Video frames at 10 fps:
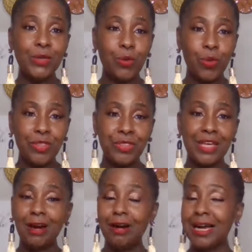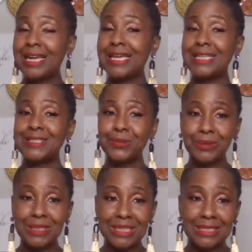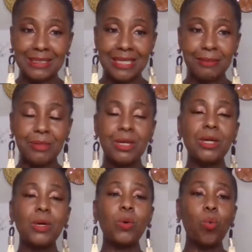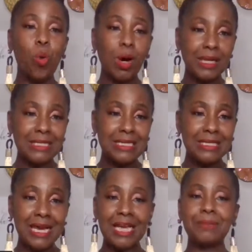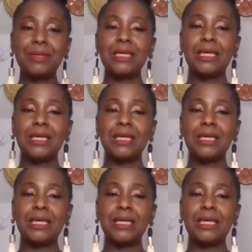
out what they are and I need to release them one at a time.